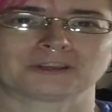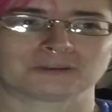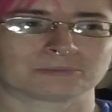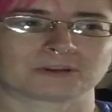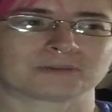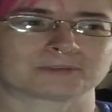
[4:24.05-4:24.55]

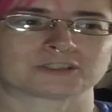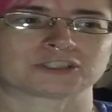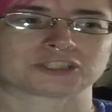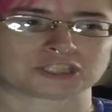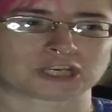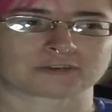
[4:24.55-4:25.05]
you're pretty much
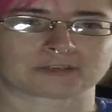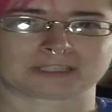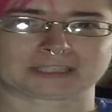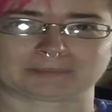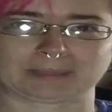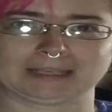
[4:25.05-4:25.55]
just sharing
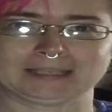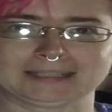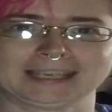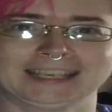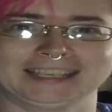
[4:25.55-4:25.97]
space